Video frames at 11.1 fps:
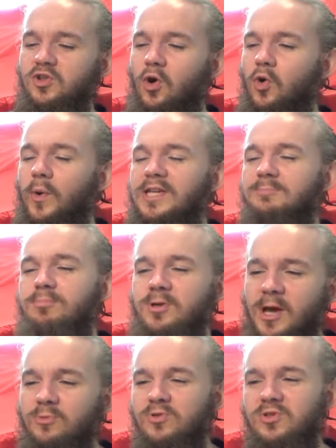not quite as
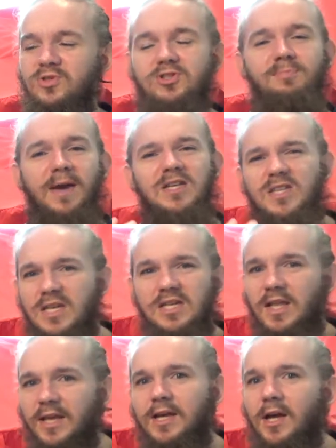pronounced and spicy as
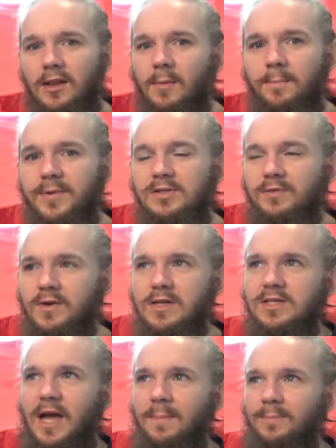like Columbus, for
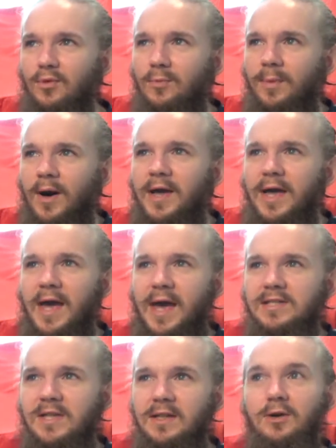example, but
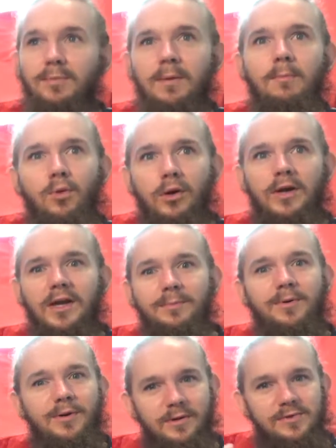it's a little bit more kind of
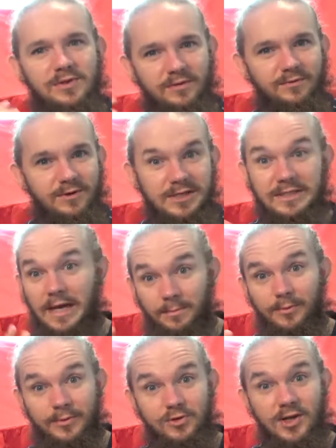pronounced than, for
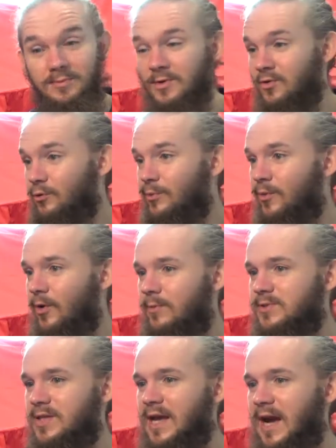example, the German noble
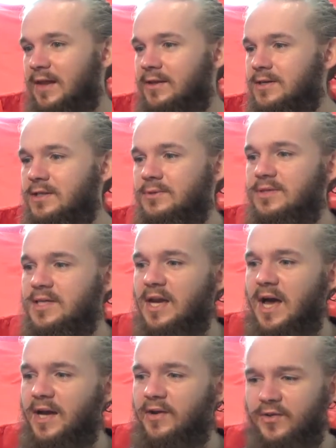hops like Hallertau and
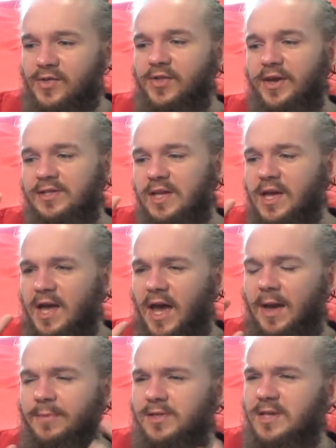Tettnanger and things.
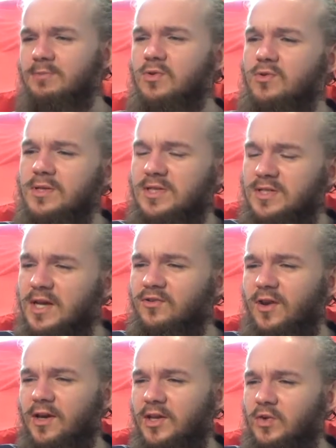And the Simcoe and
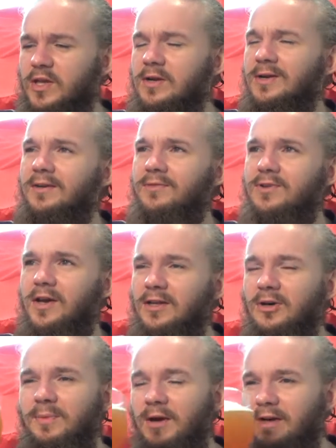Citra, you know, they're giving you a
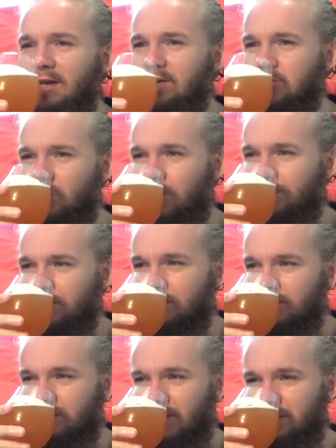little bit of a kind of tropical
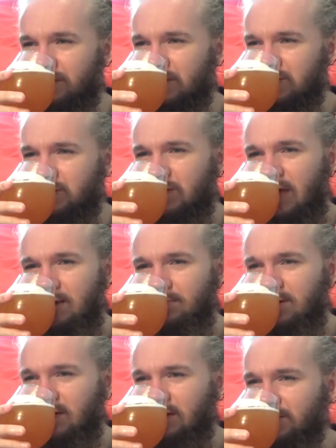note out of this. You can
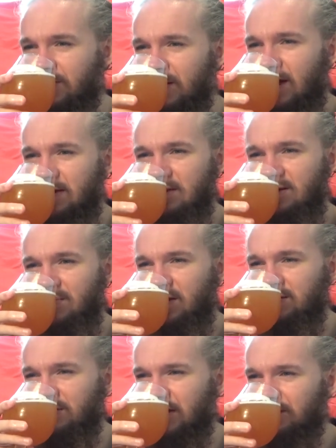pick out a little bit
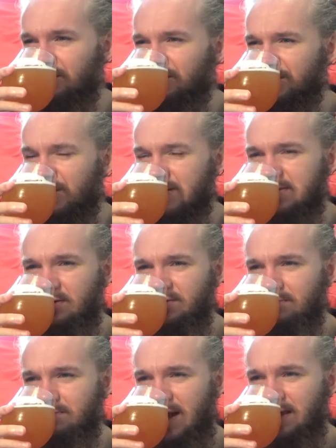of a sort of
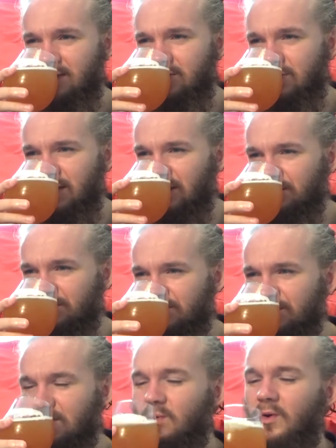mango-y
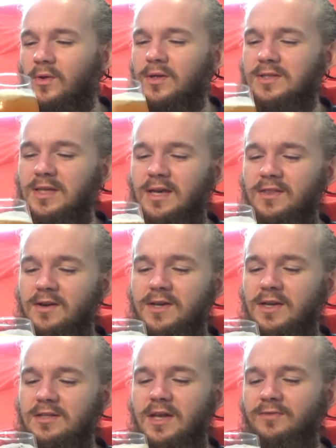quality in there. You
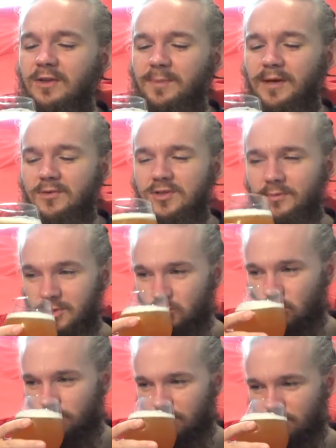can definitely pick out some of the
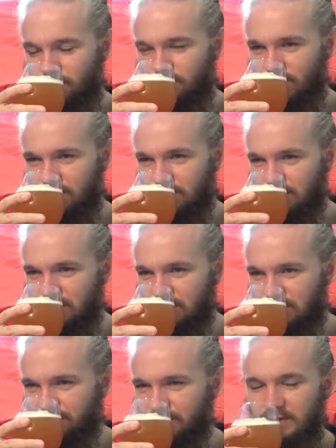tropical fruit
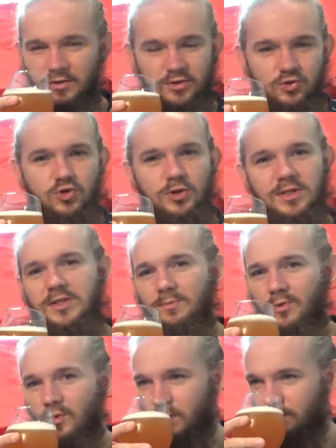underneath, because usually
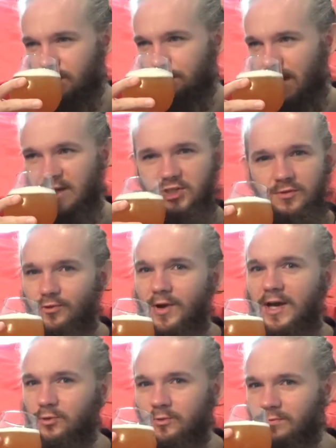Simcoe will give you passion fruit.
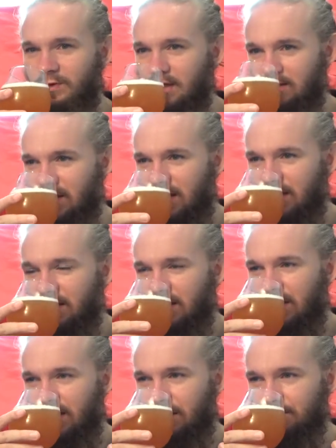I don't find that...
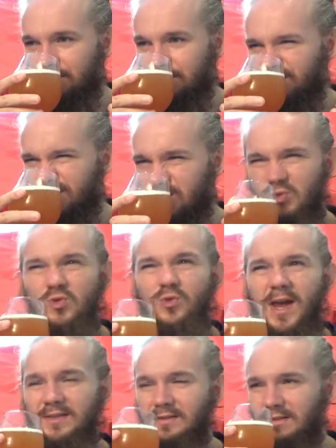too
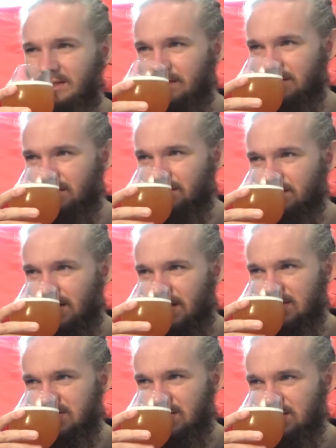readily in here.
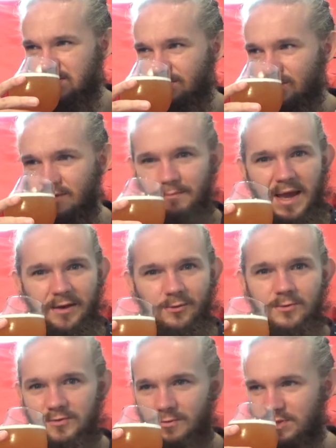I'd say it's more the
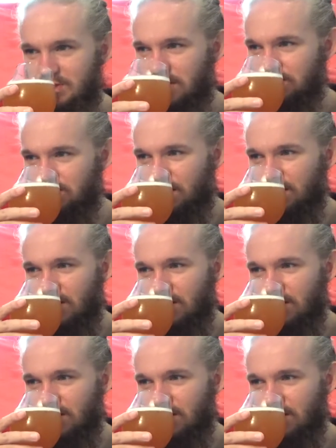mangoes from the Citra